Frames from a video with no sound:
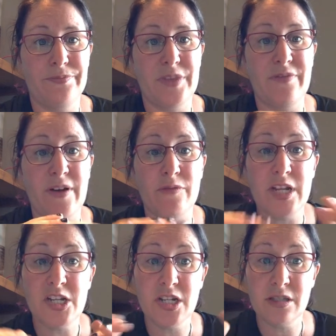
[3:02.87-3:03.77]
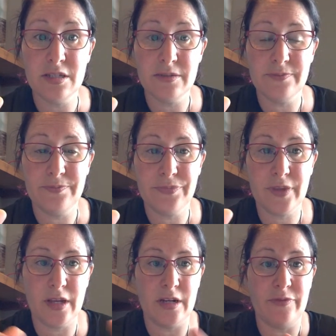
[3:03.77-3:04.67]
foundations,
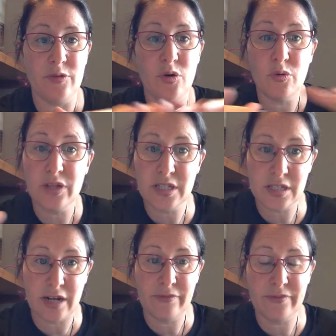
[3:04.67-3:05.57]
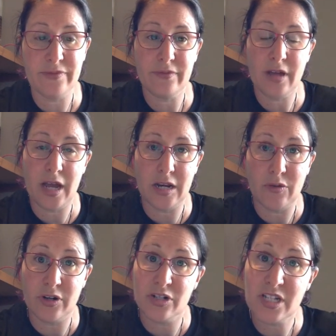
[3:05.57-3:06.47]
and if you know this stuff, and you
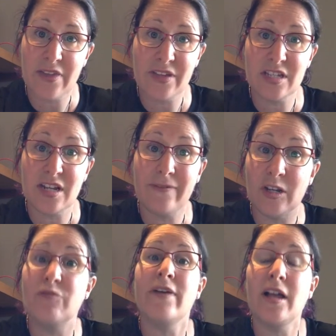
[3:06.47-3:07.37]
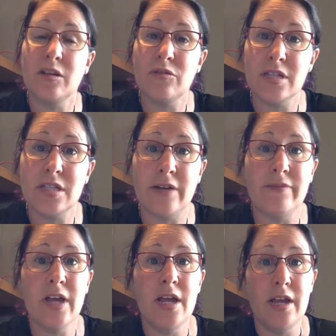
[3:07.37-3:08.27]
understand this stuff, and you value this stuff,
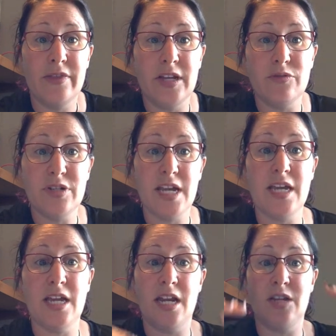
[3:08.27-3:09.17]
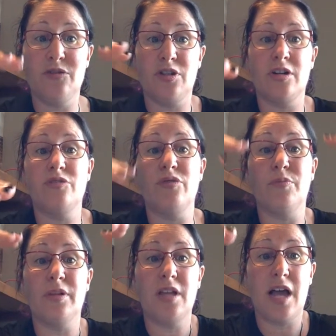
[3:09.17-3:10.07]
then you take it and you start to
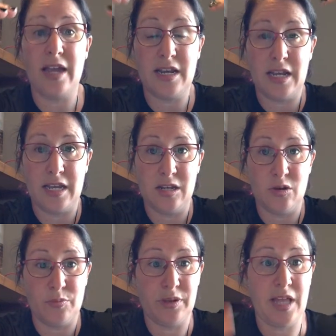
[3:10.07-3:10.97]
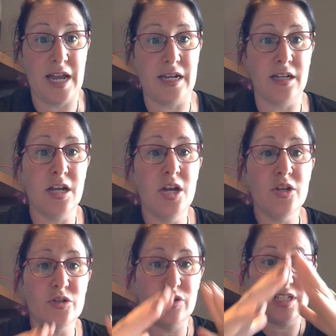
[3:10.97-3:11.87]
apply it in your planning.
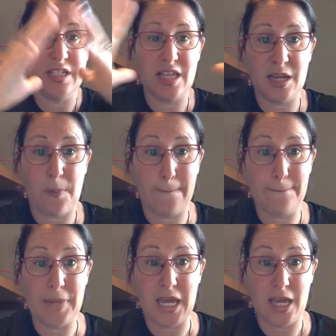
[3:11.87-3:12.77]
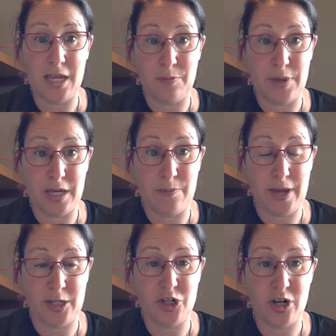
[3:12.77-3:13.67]
So this is like big
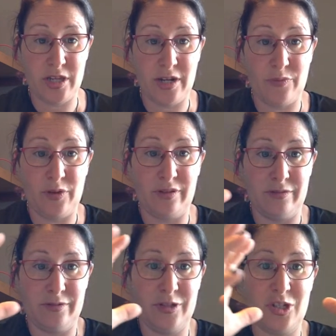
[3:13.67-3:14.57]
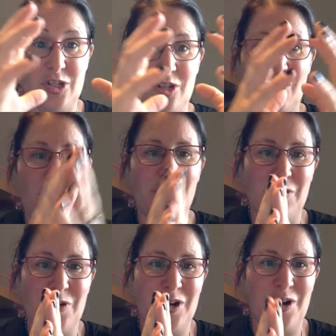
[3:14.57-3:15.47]
picture, and then we'll slowly
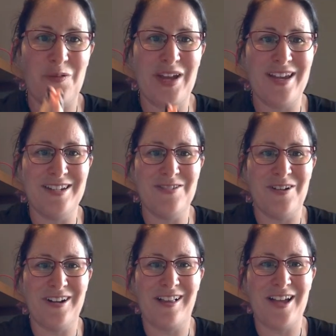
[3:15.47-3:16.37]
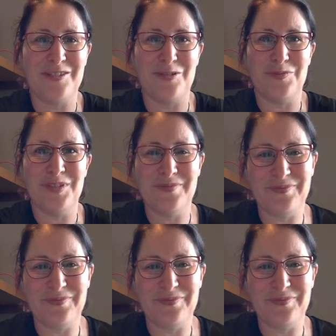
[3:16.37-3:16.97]
work our way into our classrooms.